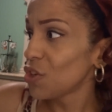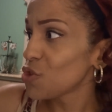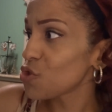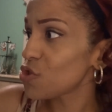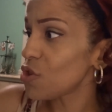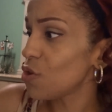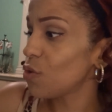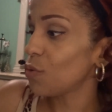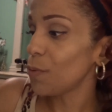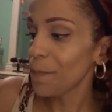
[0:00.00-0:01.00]

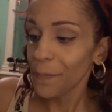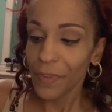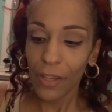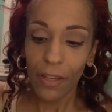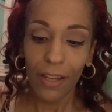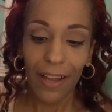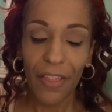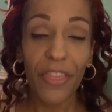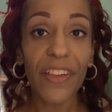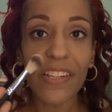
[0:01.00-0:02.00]
So
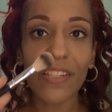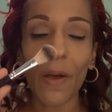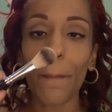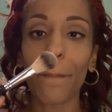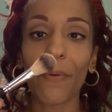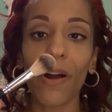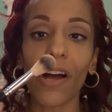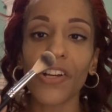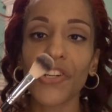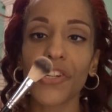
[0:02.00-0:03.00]
this
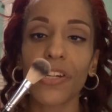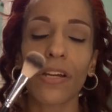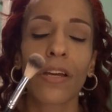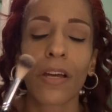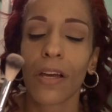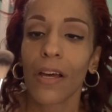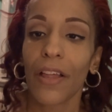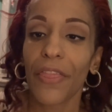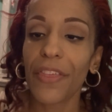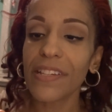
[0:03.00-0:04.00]
brush,
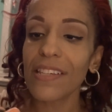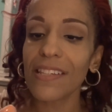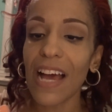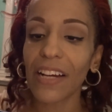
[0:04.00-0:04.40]
this is a